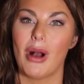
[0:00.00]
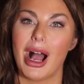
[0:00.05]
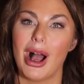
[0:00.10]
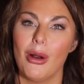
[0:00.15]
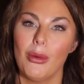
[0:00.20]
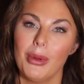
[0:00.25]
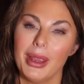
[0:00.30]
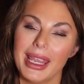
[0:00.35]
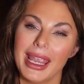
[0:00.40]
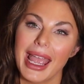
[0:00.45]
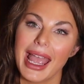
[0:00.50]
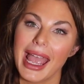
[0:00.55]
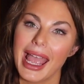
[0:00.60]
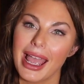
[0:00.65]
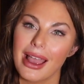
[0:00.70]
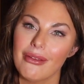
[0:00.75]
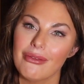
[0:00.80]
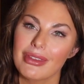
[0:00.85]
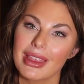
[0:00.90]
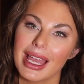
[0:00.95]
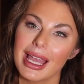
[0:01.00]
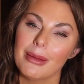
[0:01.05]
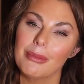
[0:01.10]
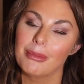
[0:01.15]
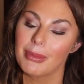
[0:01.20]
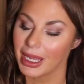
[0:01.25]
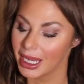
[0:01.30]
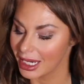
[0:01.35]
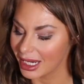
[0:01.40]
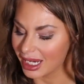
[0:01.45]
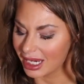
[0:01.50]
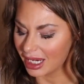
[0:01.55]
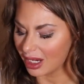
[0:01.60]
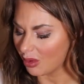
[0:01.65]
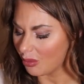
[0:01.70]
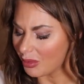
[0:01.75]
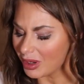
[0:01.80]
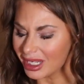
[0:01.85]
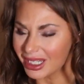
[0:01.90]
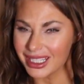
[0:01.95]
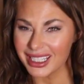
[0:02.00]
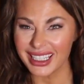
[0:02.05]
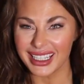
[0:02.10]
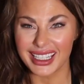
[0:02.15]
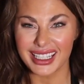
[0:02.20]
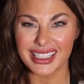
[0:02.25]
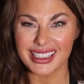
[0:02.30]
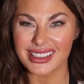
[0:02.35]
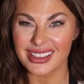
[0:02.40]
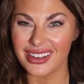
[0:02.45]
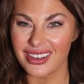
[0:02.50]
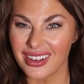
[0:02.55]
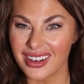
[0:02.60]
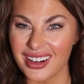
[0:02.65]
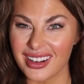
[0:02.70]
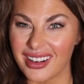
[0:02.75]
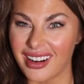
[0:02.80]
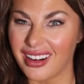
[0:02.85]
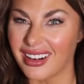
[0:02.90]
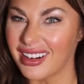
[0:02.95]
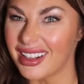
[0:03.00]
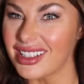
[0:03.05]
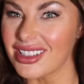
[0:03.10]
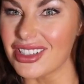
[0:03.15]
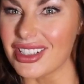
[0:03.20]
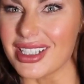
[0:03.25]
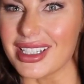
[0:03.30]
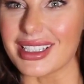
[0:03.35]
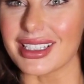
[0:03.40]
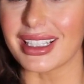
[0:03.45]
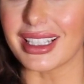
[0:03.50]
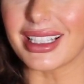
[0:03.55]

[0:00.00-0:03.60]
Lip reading: while we have that baking, we need to get to our garnishes.